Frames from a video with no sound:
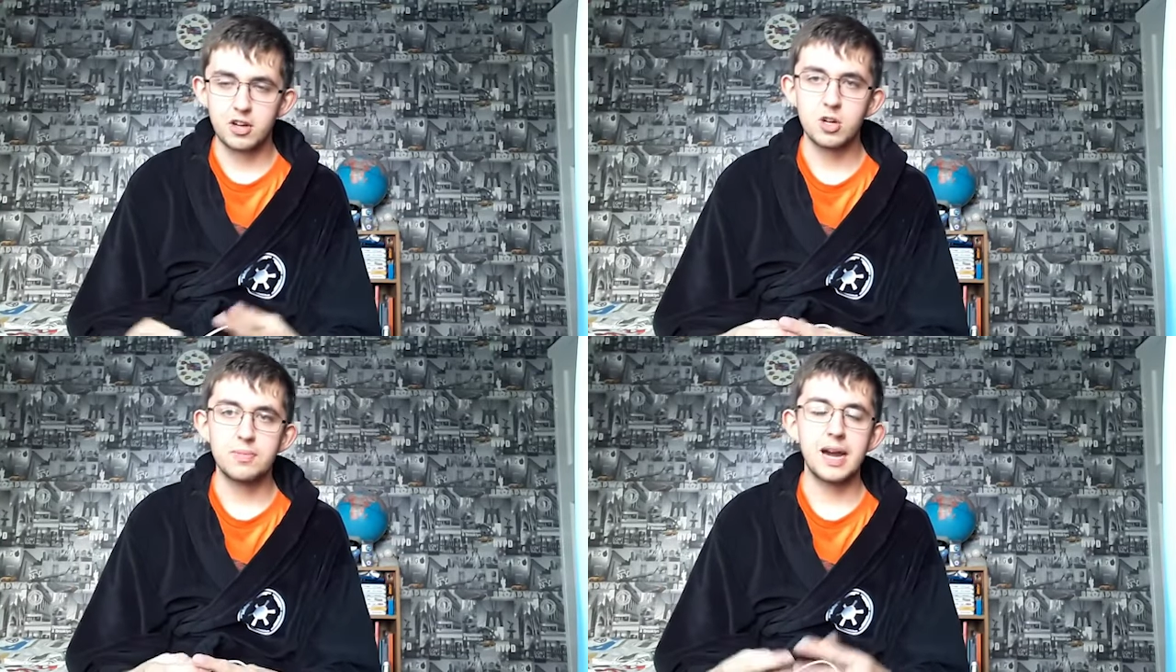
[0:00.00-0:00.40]

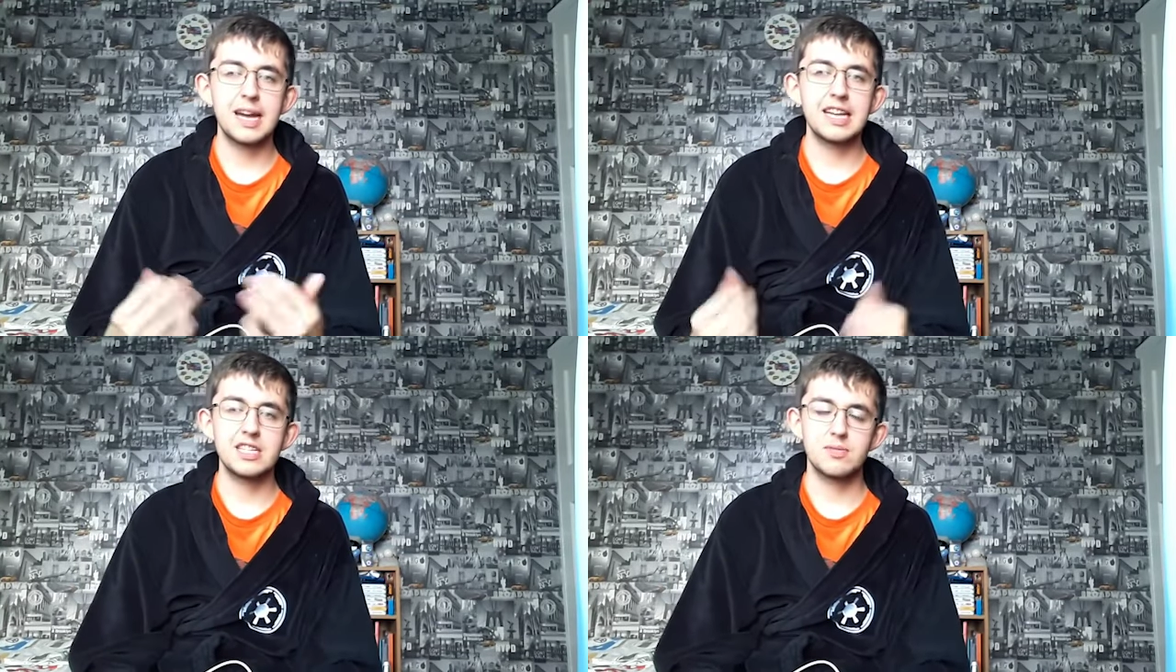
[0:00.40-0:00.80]
hoop
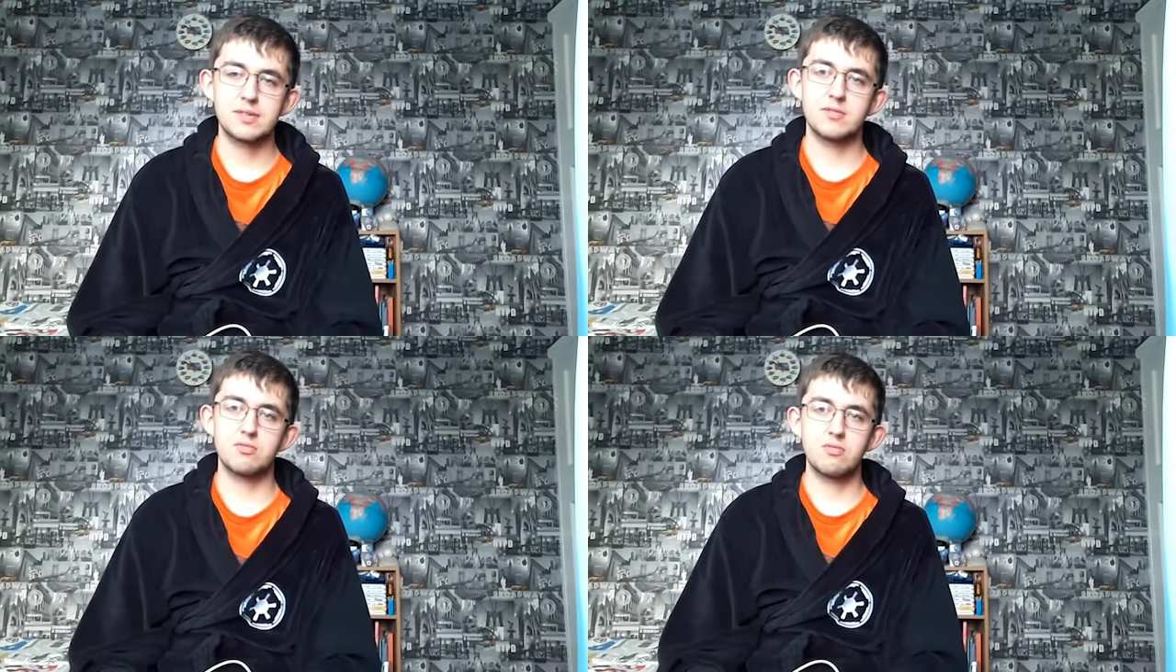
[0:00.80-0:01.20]
alleys,
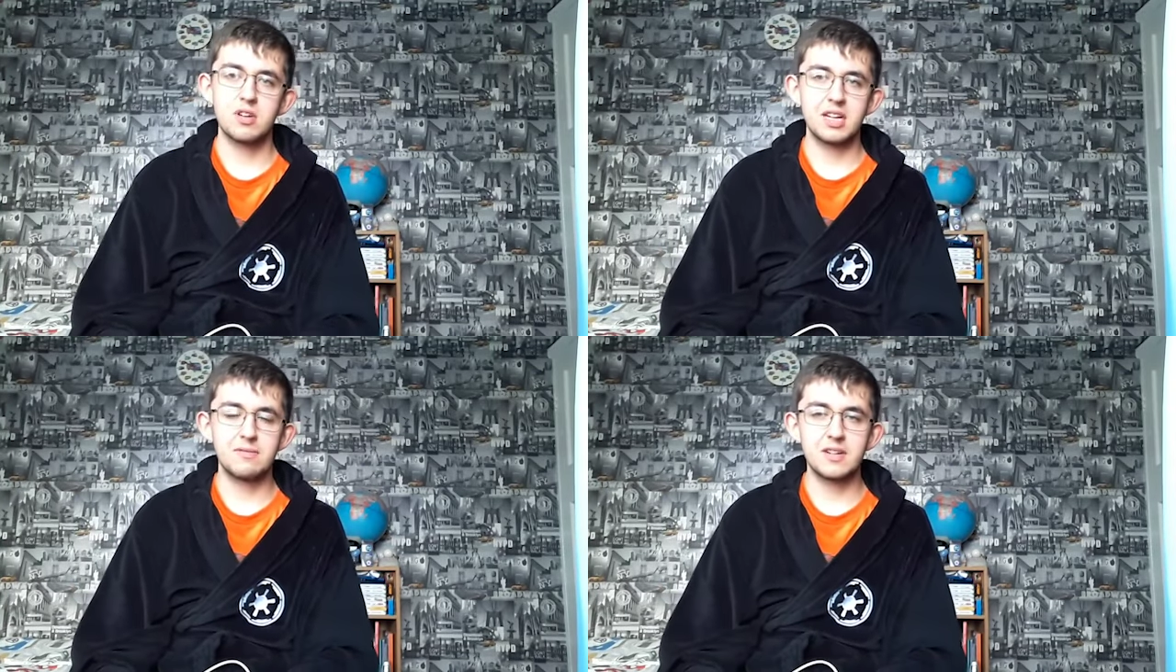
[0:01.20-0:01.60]
which was
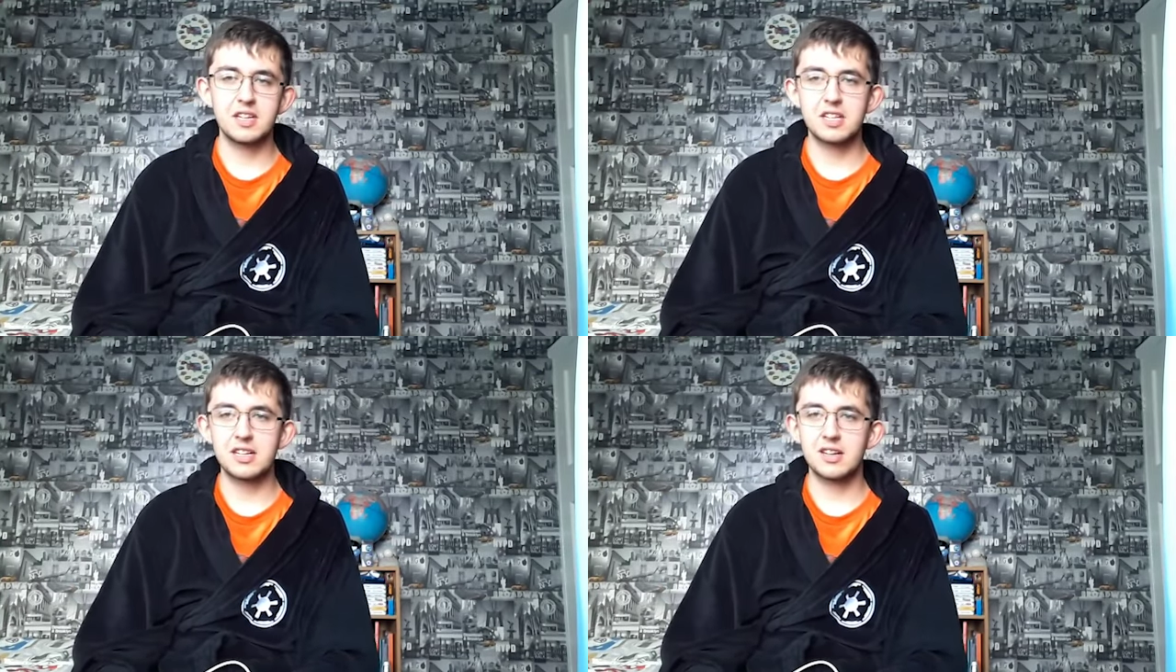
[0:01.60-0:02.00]
really good,